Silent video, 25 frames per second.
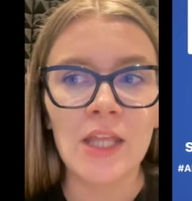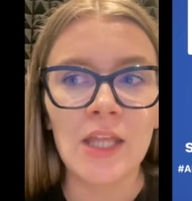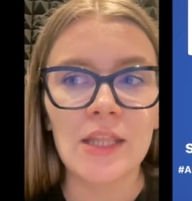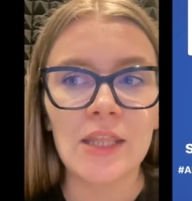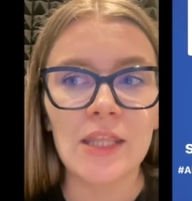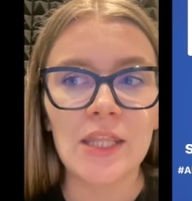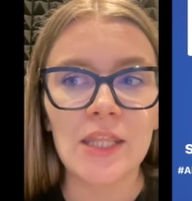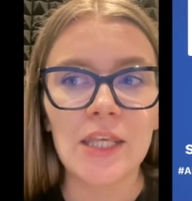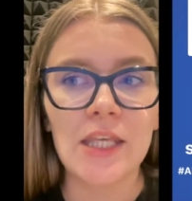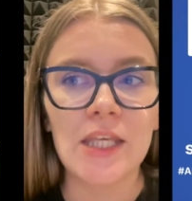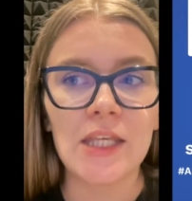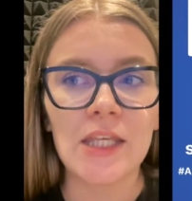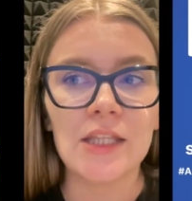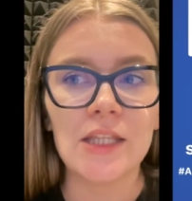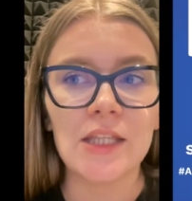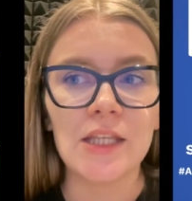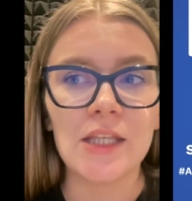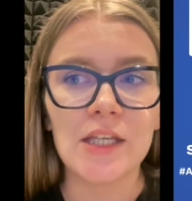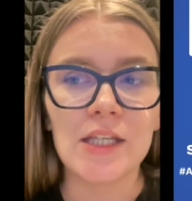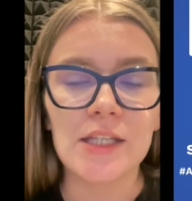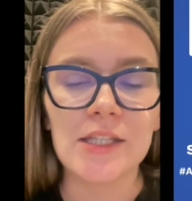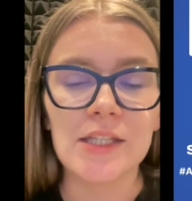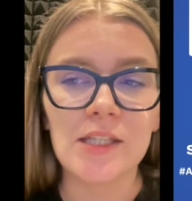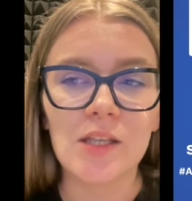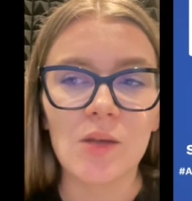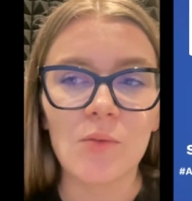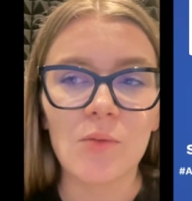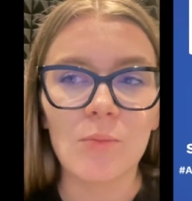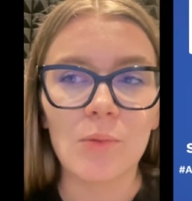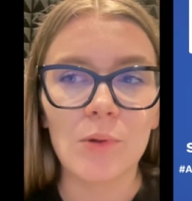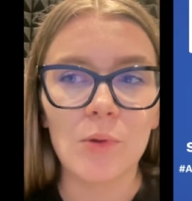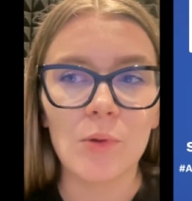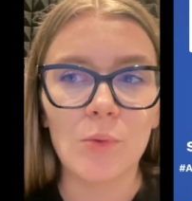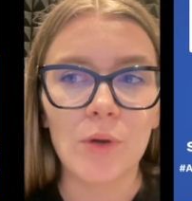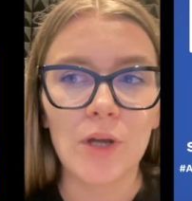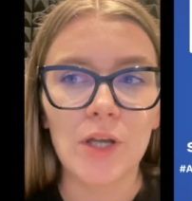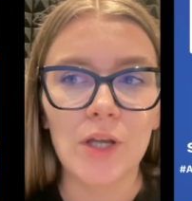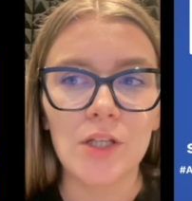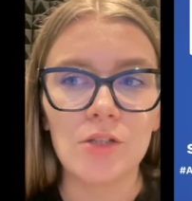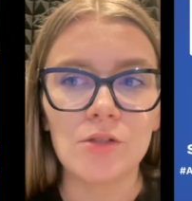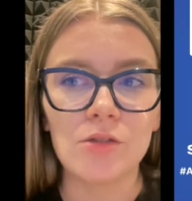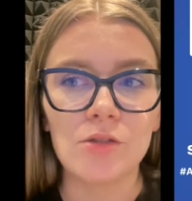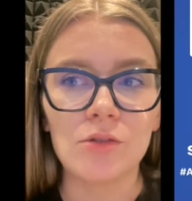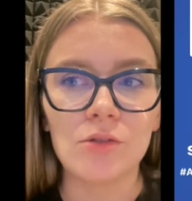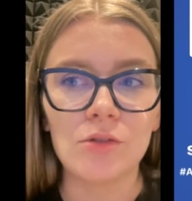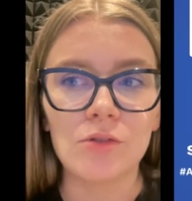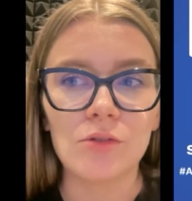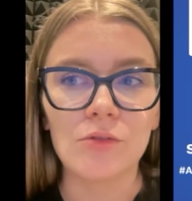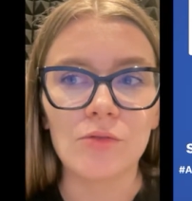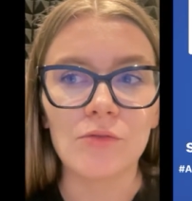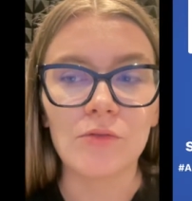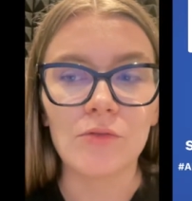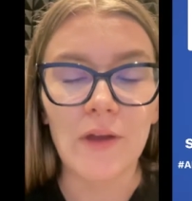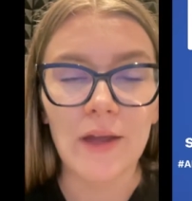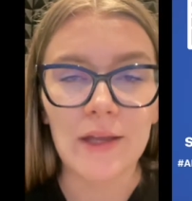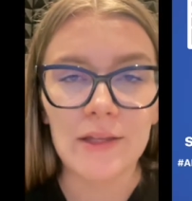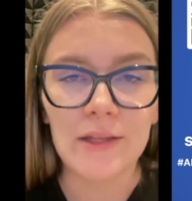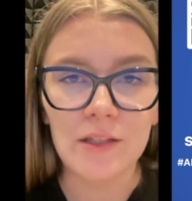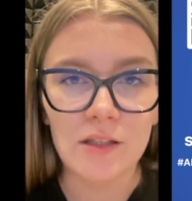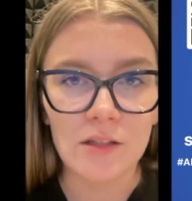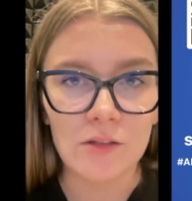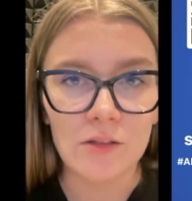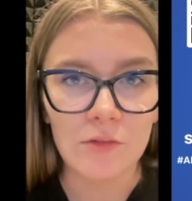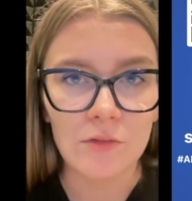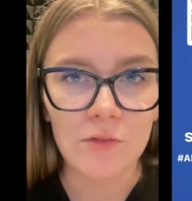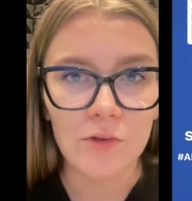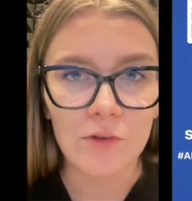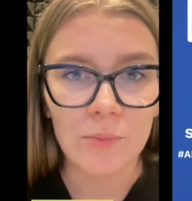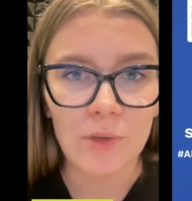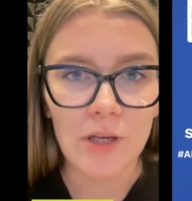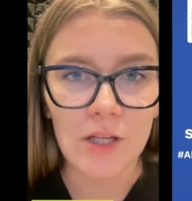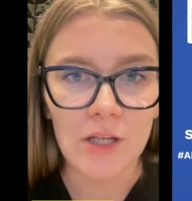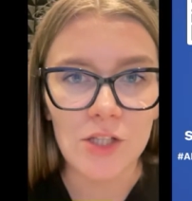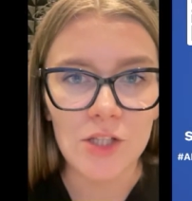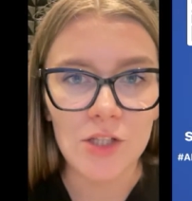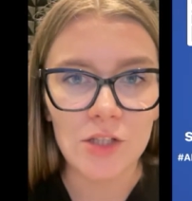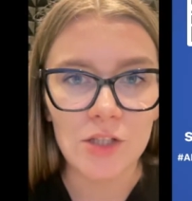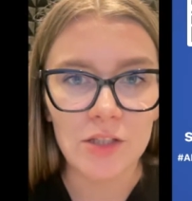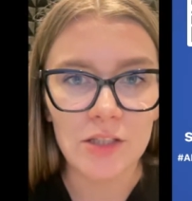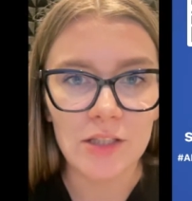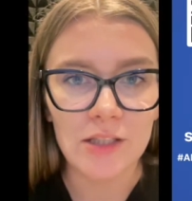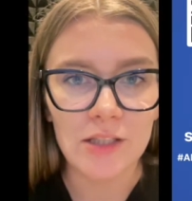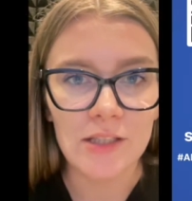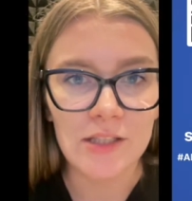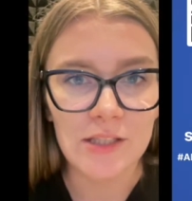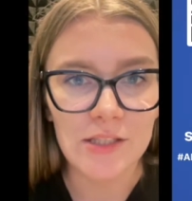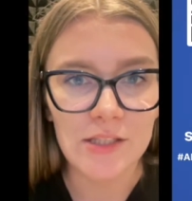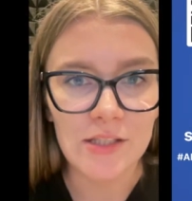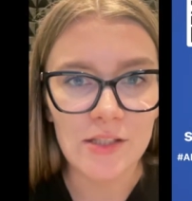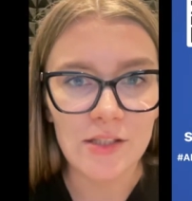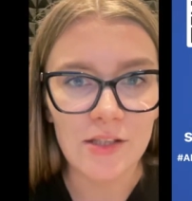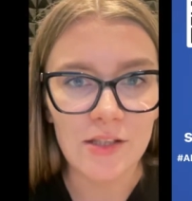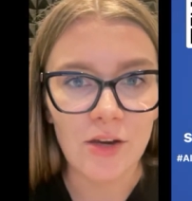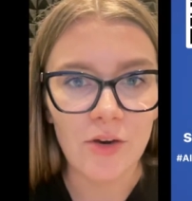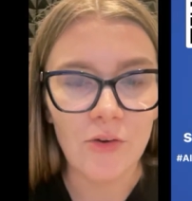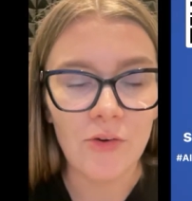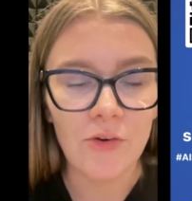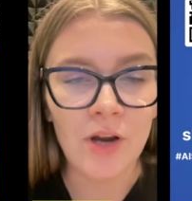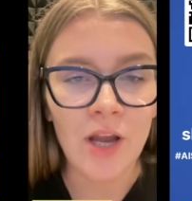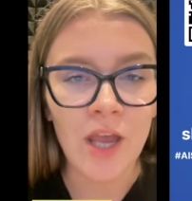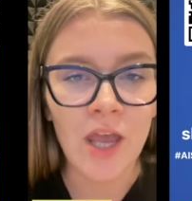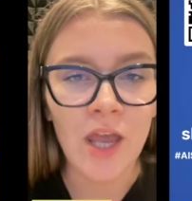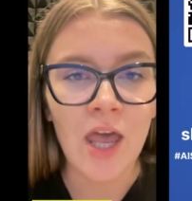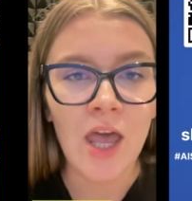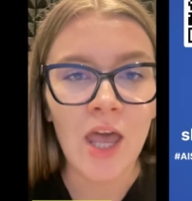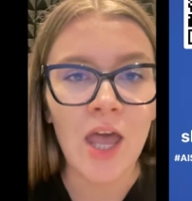need a simple way to find the information that is there,